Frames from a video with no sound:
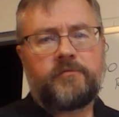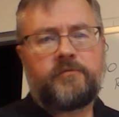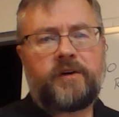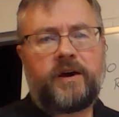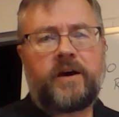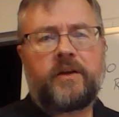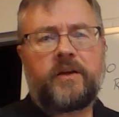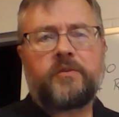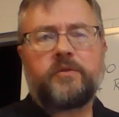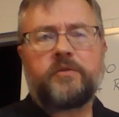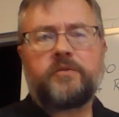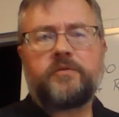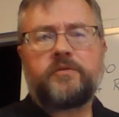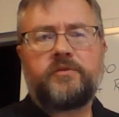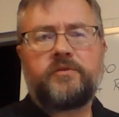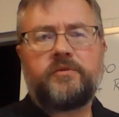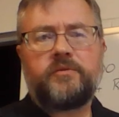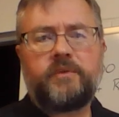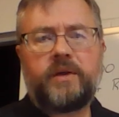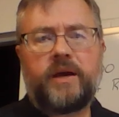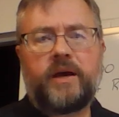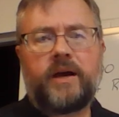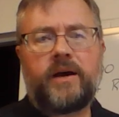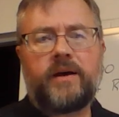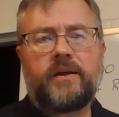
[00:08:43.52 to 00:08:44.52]
Father, do
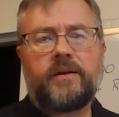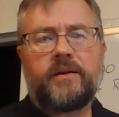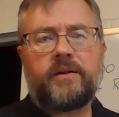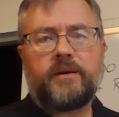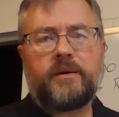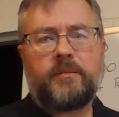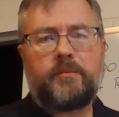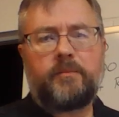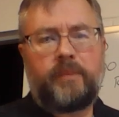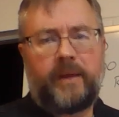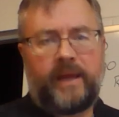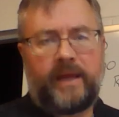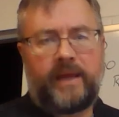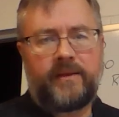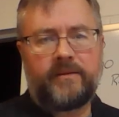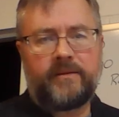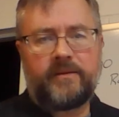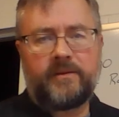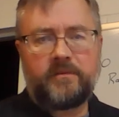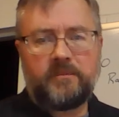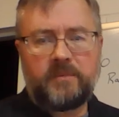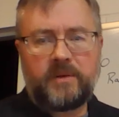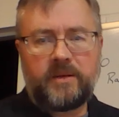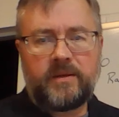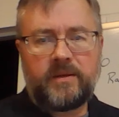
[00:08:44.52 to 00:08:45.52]
not
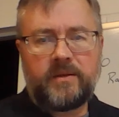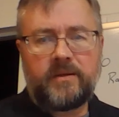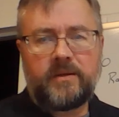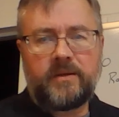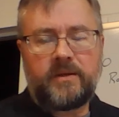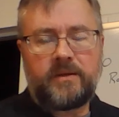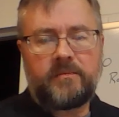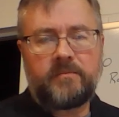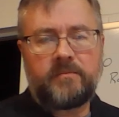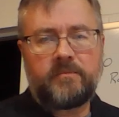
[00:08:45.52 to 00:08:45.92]
abandon me,